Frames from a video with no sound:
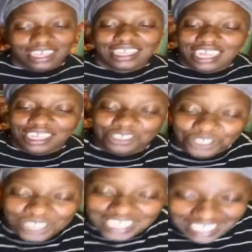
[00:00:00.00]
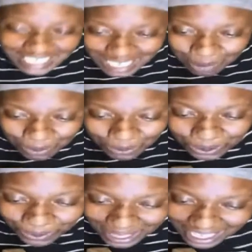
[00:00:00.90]
Can I use you as an example
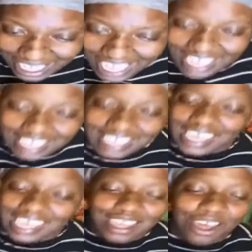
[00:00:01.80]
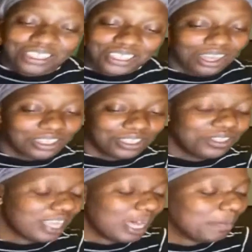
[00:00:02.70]
real quick? Can y'all talk
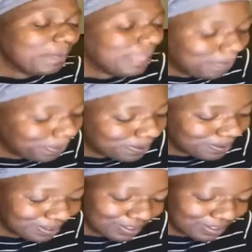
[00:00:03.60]
to y'all people?